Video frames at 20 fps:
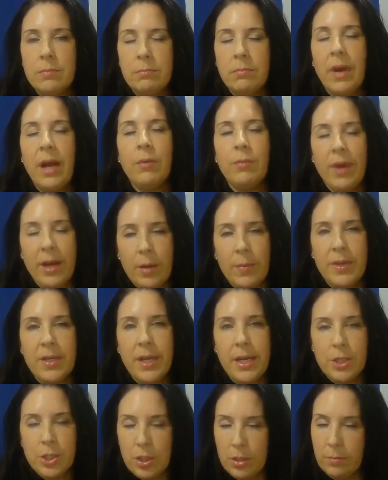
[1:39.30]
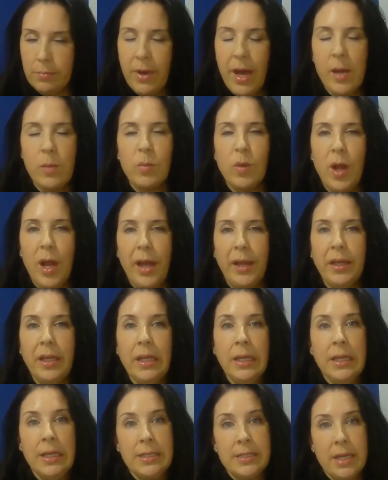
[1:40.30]
My recommendation, bottom line,
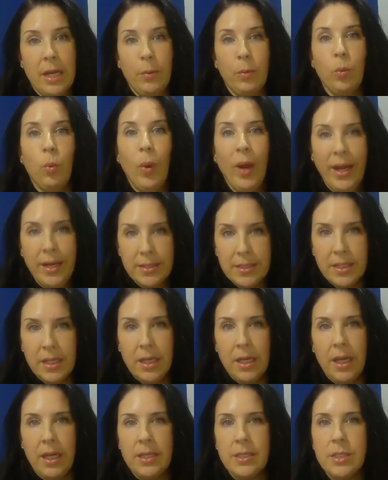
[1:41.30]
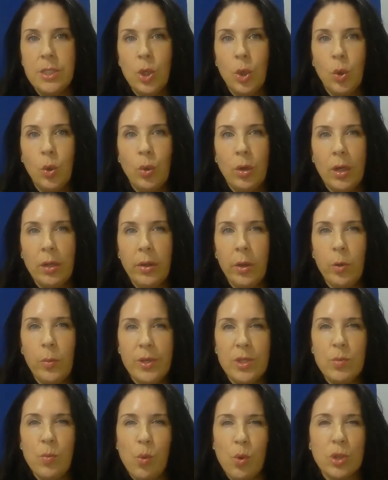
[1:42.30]
is I would wait until a little
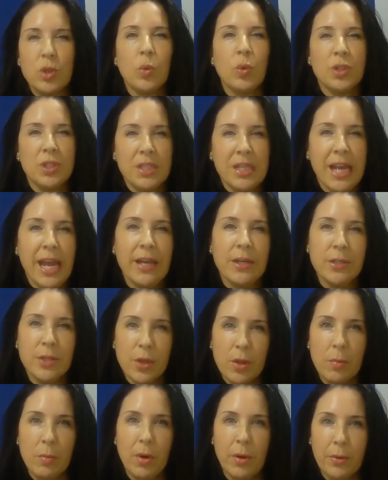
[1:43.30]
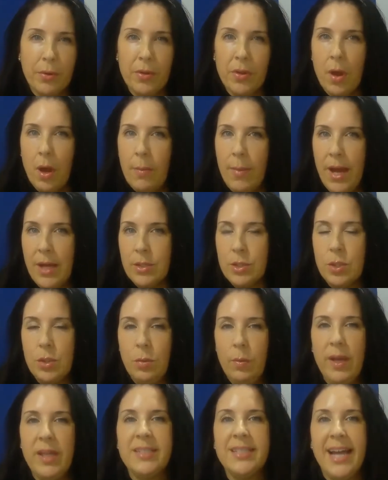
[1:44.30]
bit more towards the end of the month, about 2
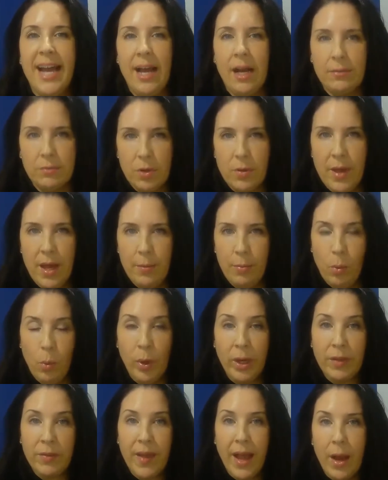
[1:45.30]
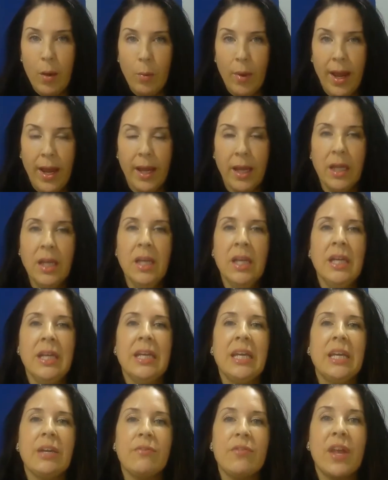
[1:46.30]
weeks after that point. That way,
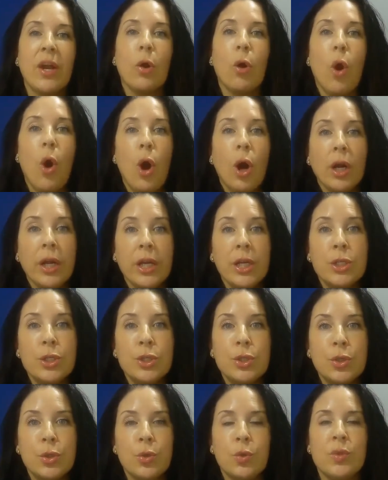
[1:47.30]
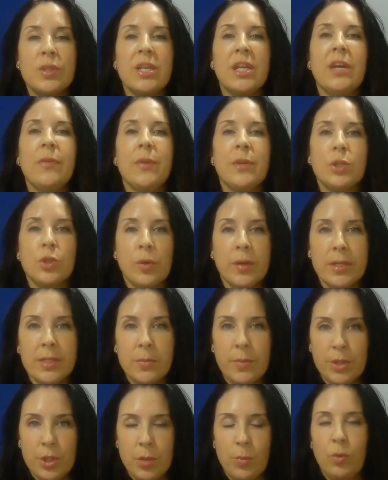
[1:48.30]
if there are issues in the
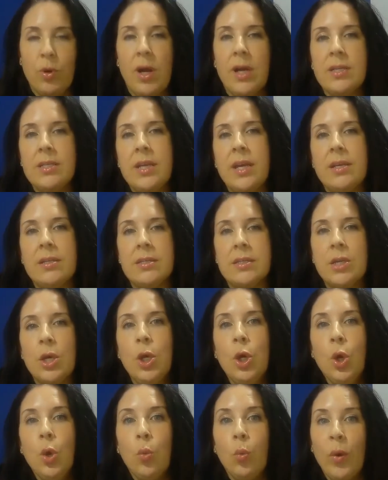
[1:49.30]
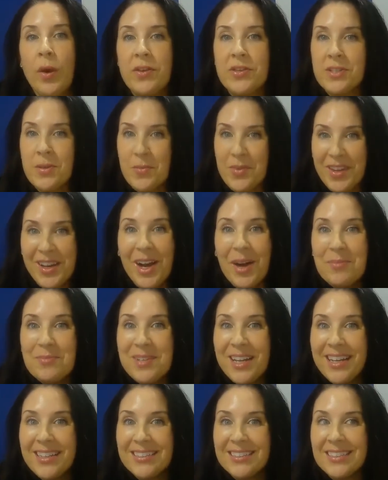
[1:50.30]
transmission process with some of the
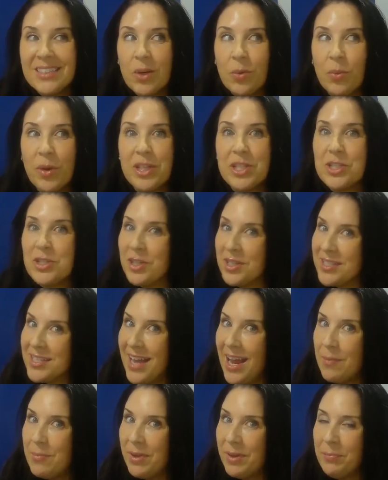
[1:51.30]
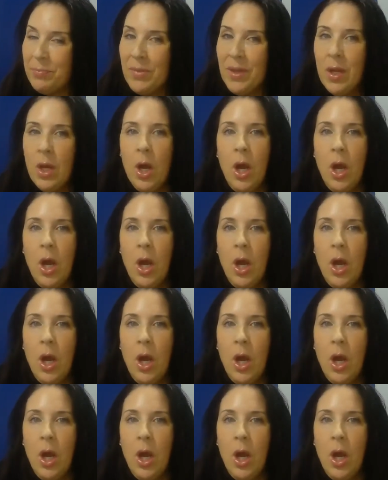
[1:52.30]
updates, which does happen,